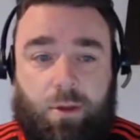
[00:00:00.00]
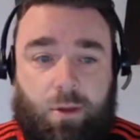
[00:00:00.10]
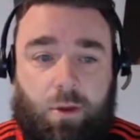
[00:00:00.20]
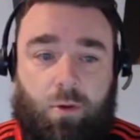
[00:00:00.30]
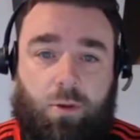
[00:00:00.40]

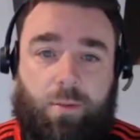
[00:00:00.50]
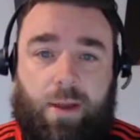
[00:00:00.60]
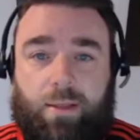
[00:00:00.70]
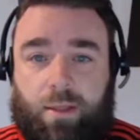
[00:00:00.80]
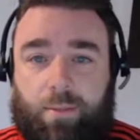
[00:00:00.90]
you can
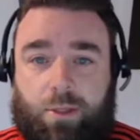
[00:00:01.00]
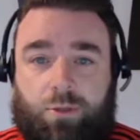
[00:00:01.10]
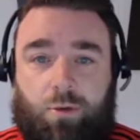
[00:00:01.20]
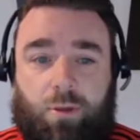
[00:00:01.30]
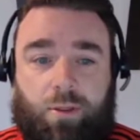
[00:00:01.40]
automatically make
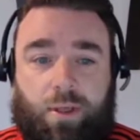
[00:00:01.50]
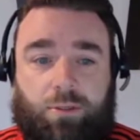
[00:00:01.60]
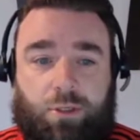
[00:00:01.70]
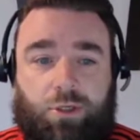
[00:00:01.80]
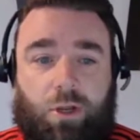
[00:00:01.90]
sure that
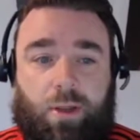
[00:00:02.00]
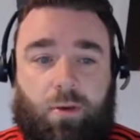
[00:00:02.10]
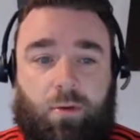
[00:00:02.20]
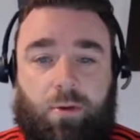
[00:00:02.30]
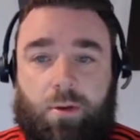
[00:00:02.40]
things are shut
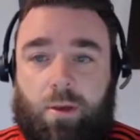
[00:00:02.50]
down